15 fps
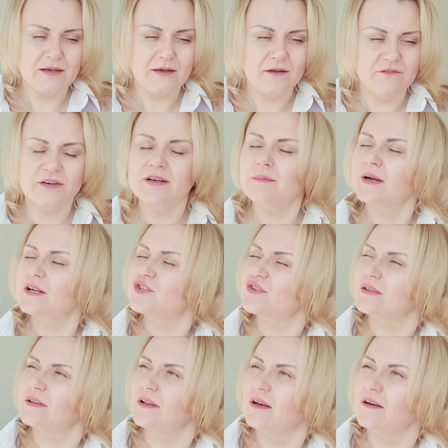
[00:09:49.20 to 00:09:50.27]
very much
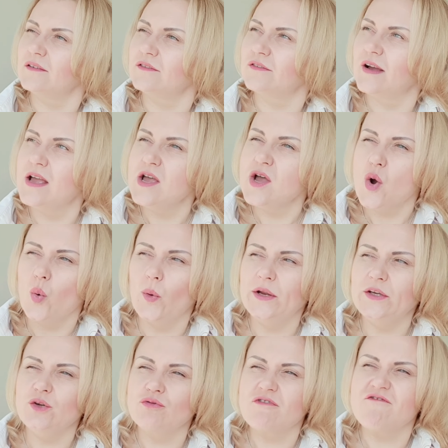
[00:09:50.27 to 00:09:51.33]
in love. When
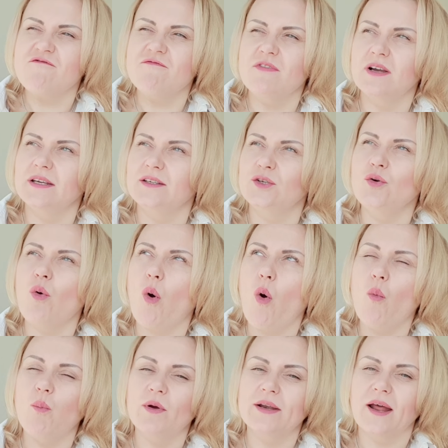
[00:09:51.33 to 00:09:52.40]
you
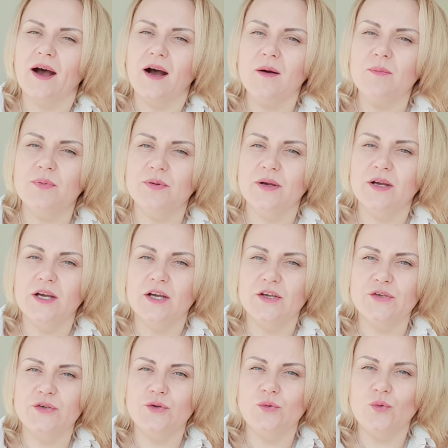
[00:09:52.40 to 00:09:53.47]
open up,
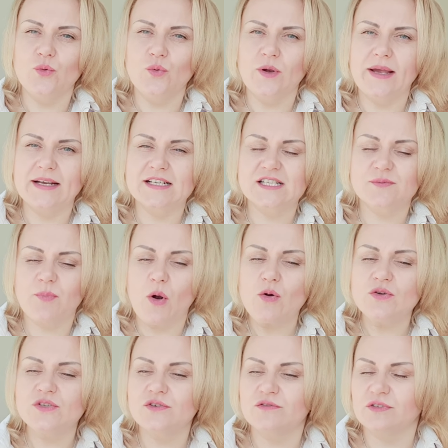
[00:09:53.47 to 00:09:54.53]
you
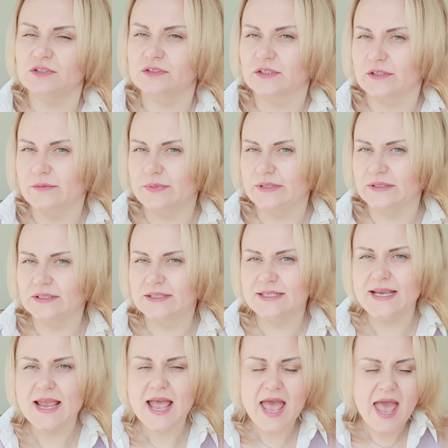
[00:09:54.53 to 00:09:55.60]
expose your
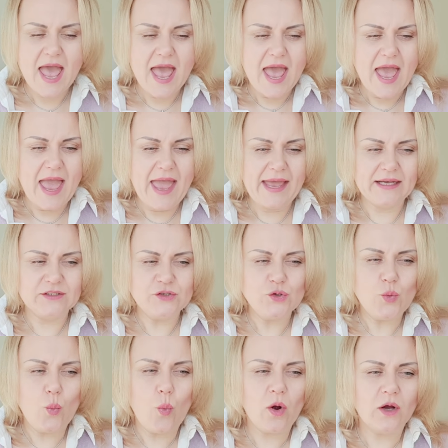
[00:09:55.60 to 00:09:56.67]
vulnerability and you
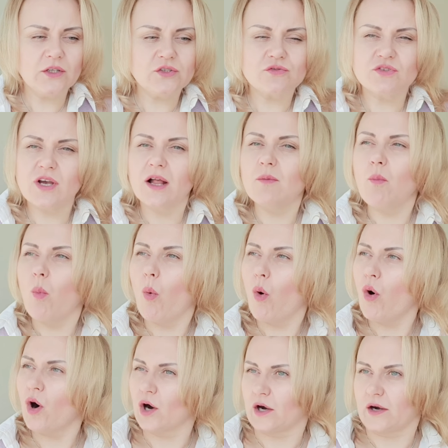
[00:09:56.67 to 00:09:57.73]
want to tell
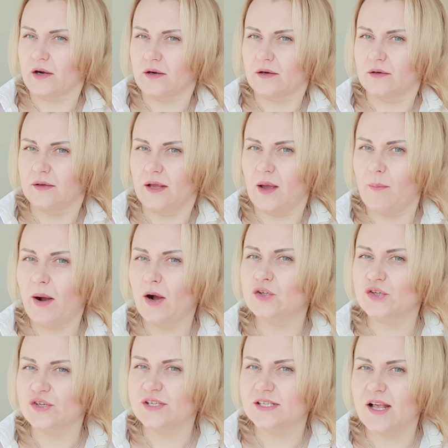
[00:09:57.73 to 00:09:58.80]
more
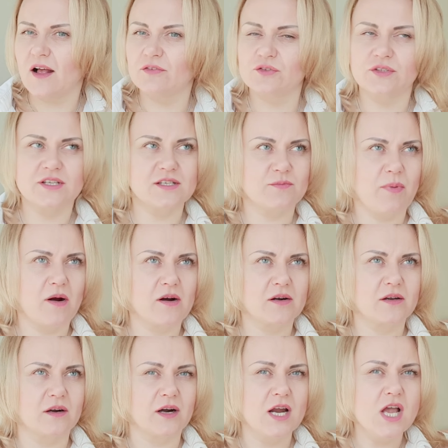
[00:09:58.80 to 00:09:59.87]
about yourself to this
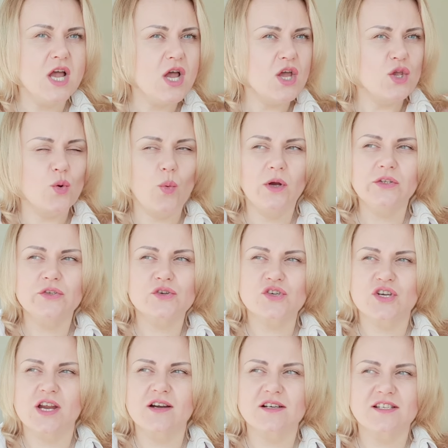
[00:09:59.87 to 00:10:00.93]
partner. You want to
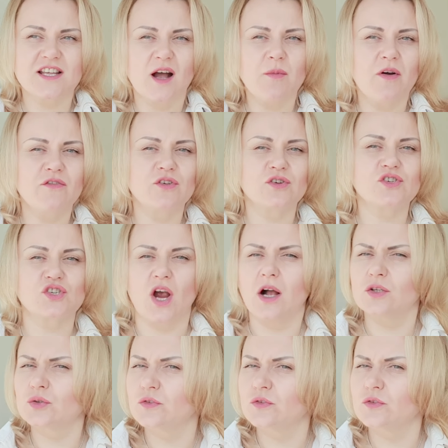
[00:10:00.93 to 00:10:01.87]
share some of your childhood